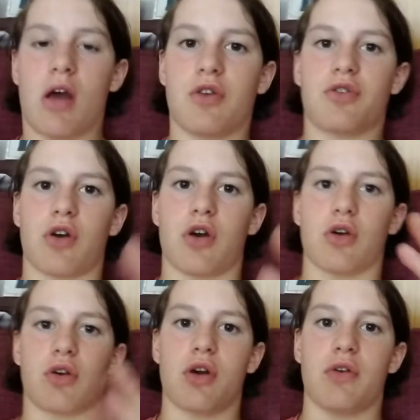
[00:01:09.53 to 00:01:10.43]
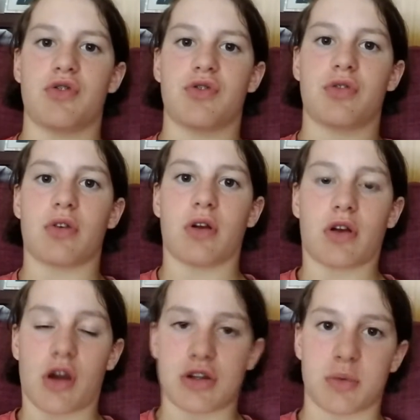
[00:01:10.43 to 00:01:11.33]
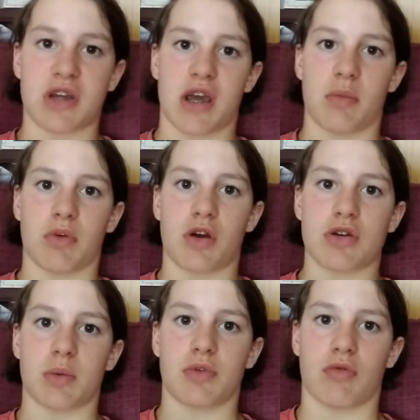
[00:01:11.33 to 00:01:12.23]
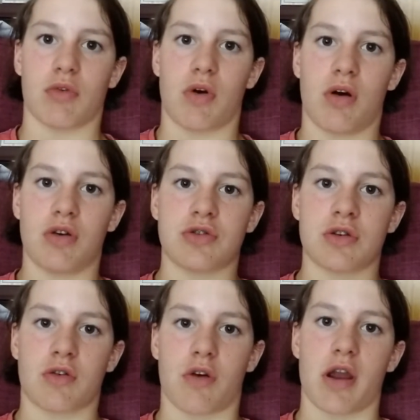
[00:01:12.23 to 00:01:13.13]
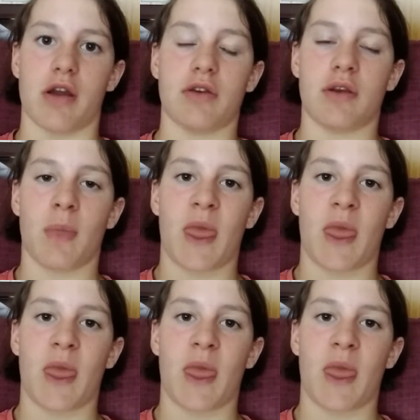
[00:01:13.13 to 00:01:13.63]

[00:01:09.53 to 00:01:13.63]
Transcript: So go go sub to him, go sub to Ross Grace,